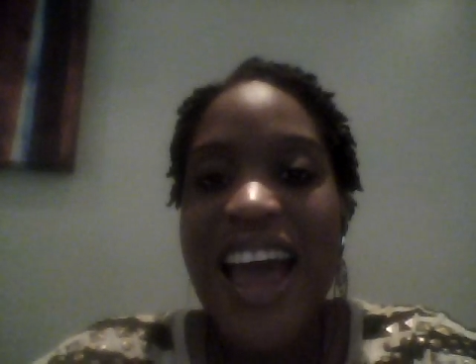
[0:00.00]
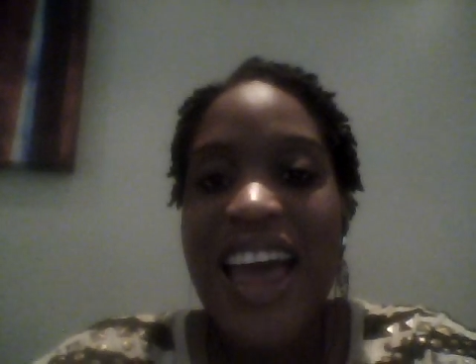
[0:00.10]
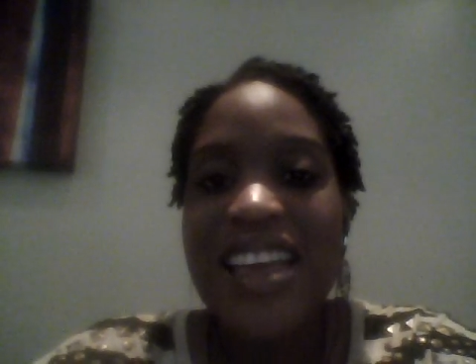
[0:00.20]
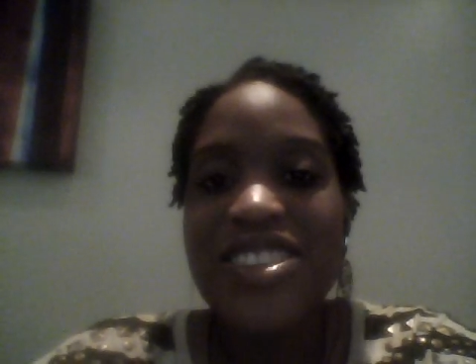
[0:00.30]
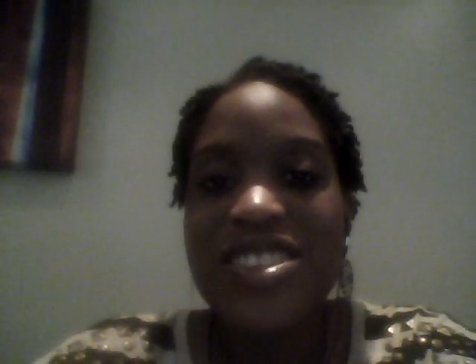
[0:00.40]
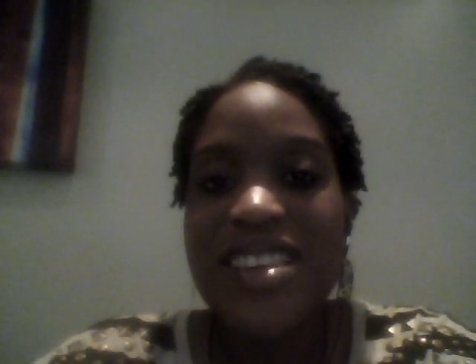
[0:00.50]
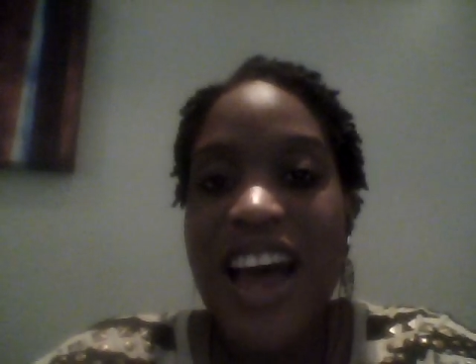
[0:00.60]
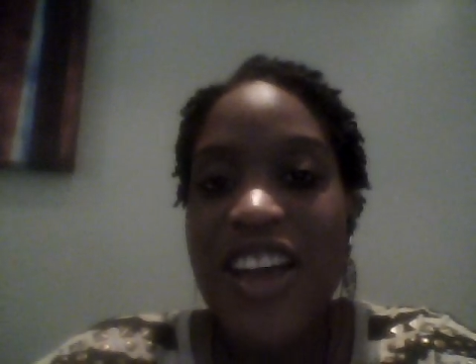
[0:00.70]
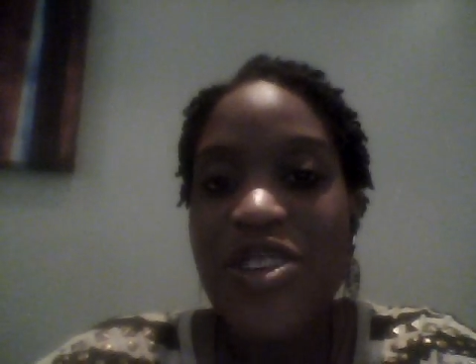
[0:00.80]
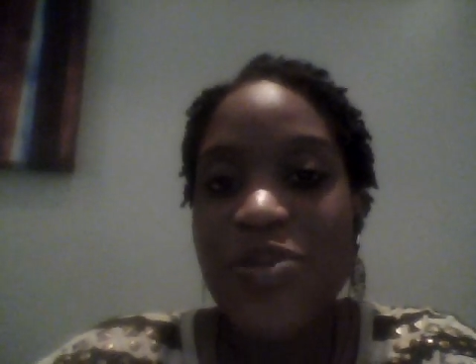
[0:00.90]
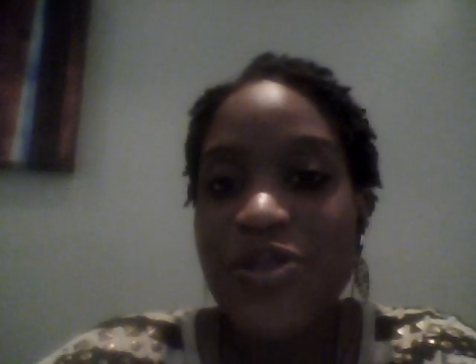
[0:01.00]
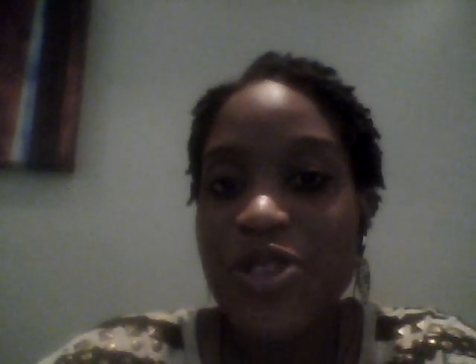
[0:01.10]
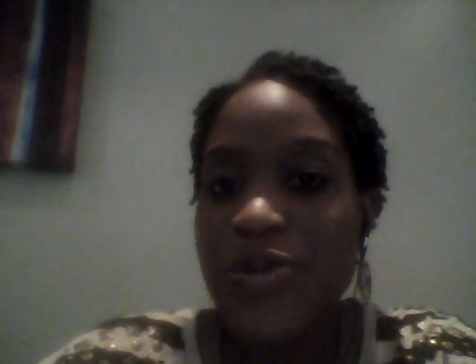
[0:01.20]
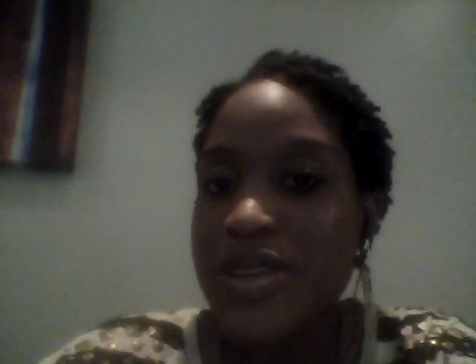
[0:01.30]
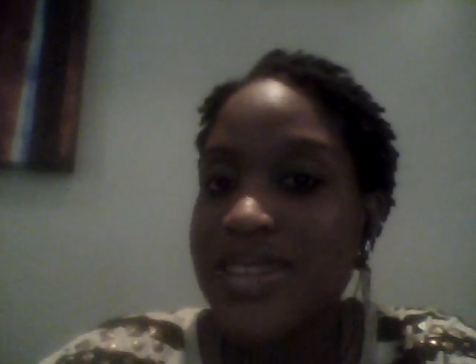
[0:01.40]
and she's hired
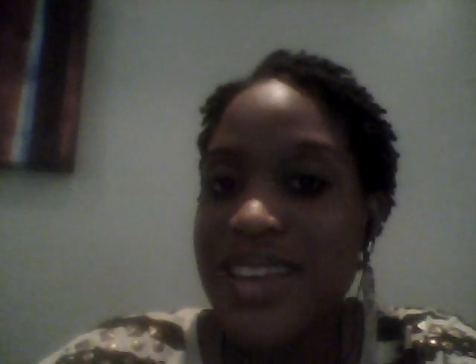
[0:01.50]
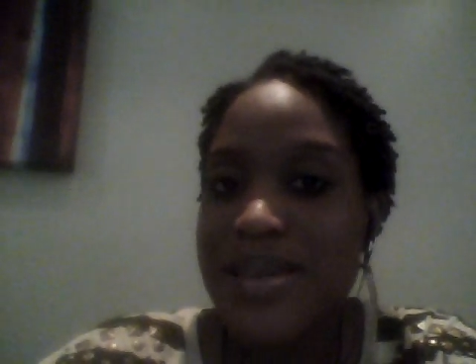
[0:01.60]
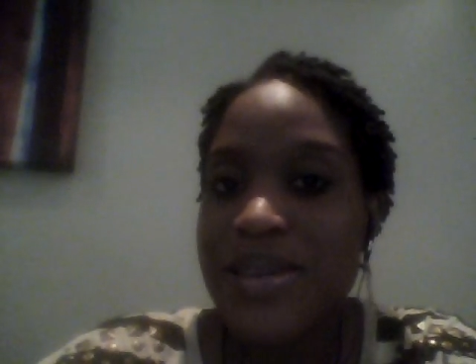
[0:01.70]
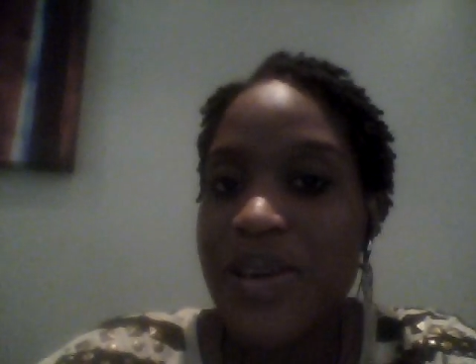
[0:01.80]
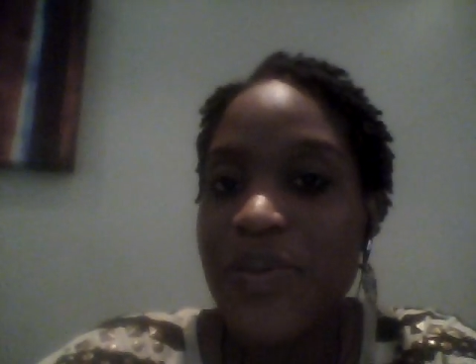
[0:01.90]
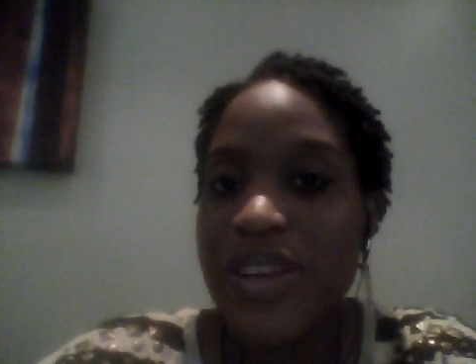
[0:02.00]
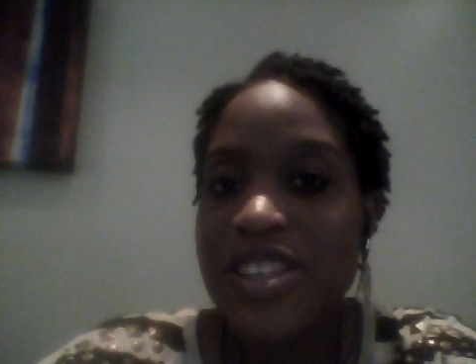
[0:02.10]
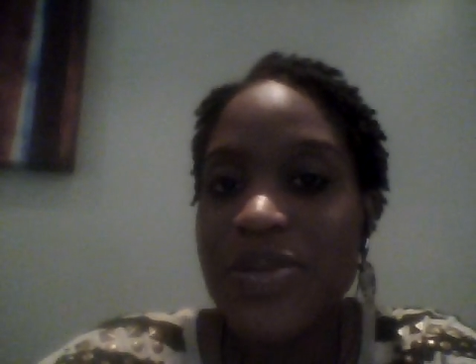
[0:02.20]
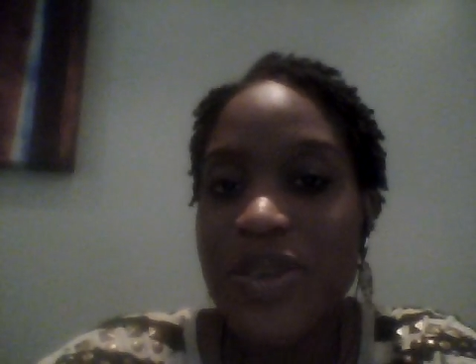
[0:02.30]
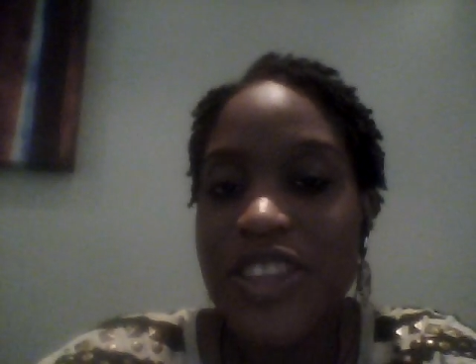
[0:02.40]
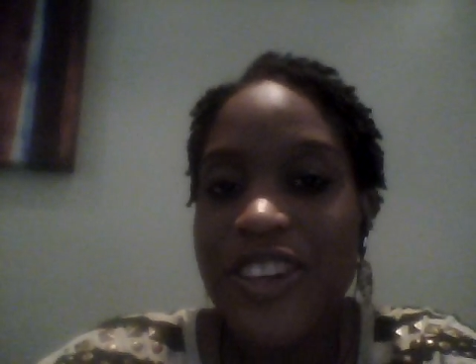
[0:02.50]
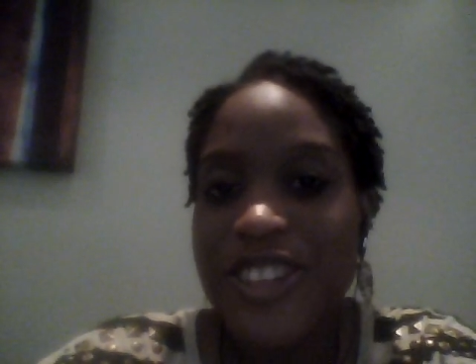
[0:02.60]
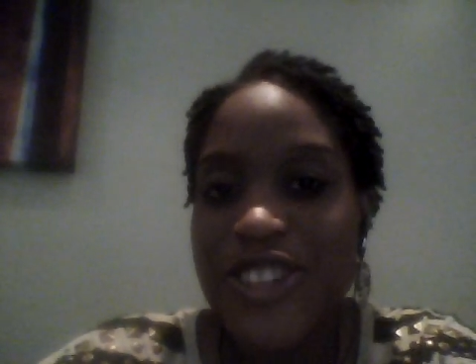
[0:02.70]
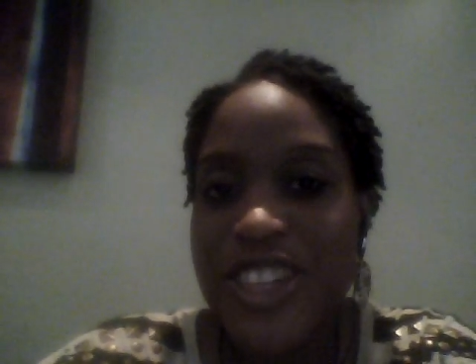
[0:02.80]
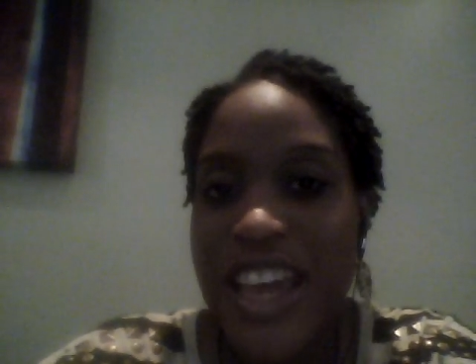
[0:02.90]
Mufuka Works Company to be their
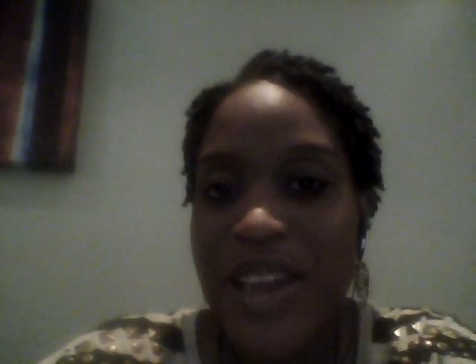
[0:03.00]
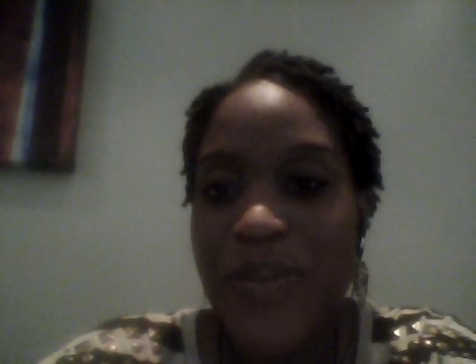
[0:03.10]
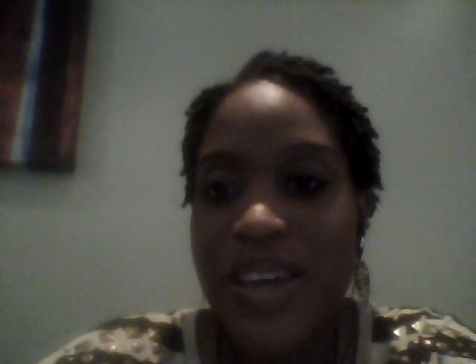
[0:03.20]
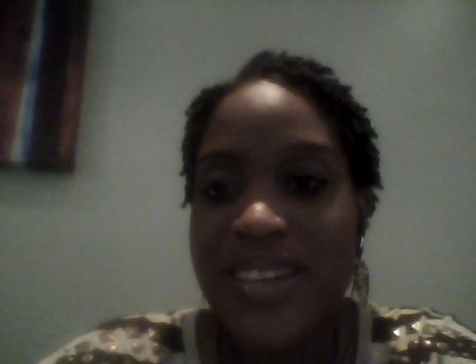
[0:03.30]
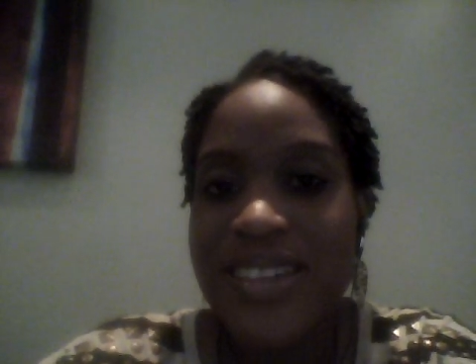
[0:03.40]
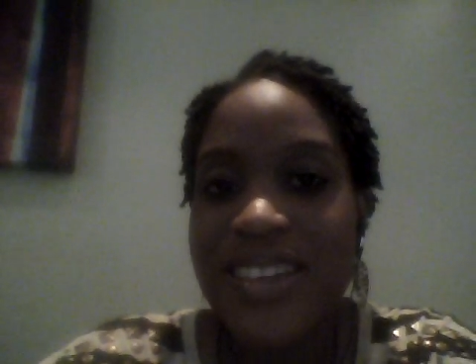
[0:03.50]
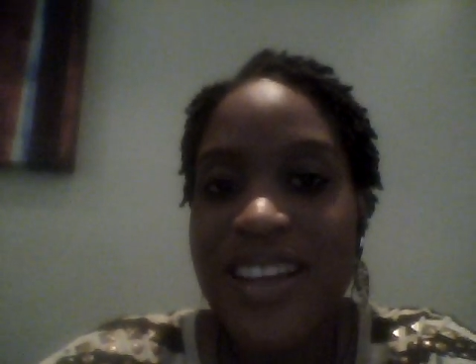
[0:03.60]
entertainment.